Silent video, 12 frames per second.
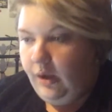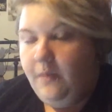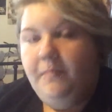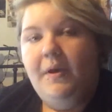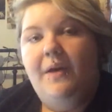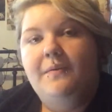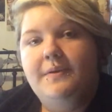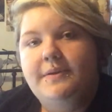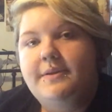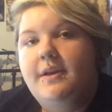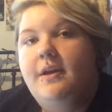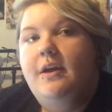But I
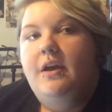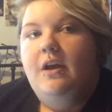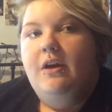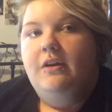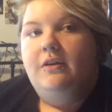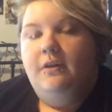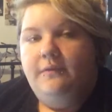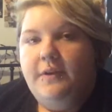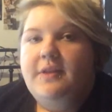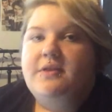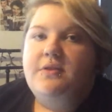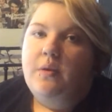was
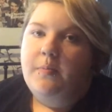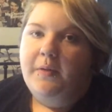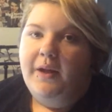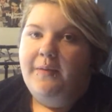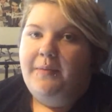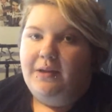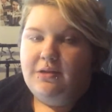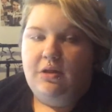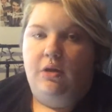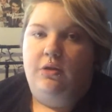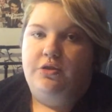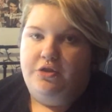convinced to apply back to
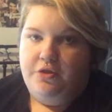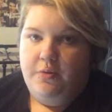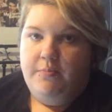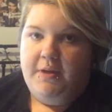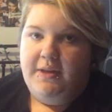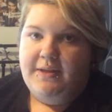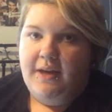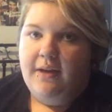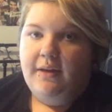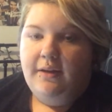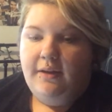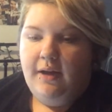college and do a BTEC,
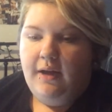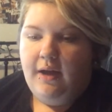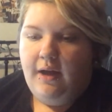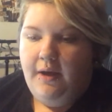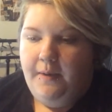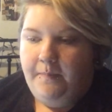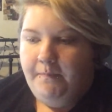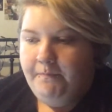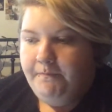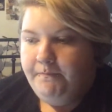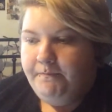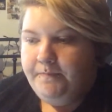and
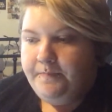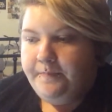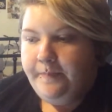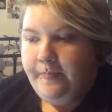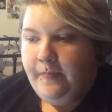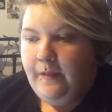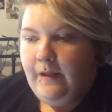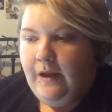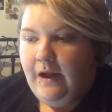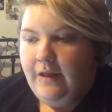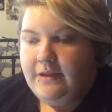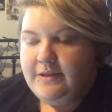
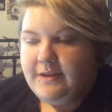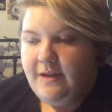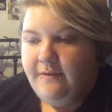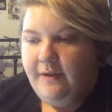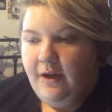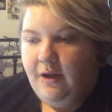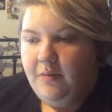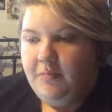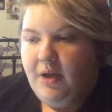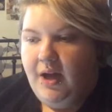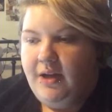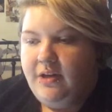the self-harm
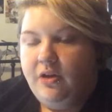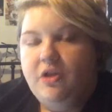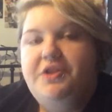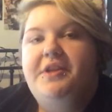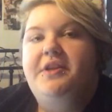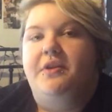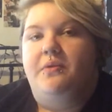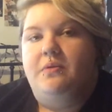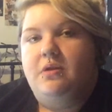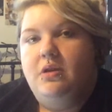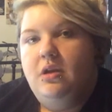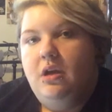had
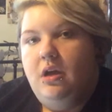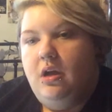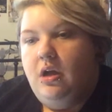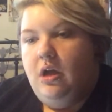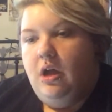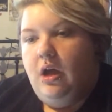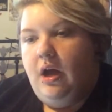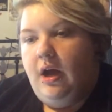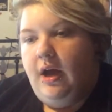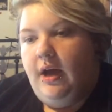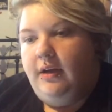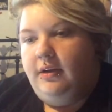continued.
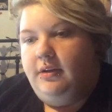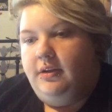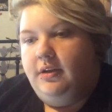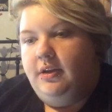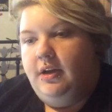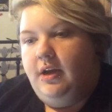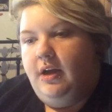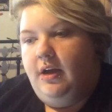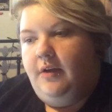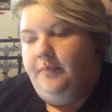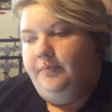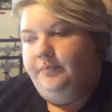And I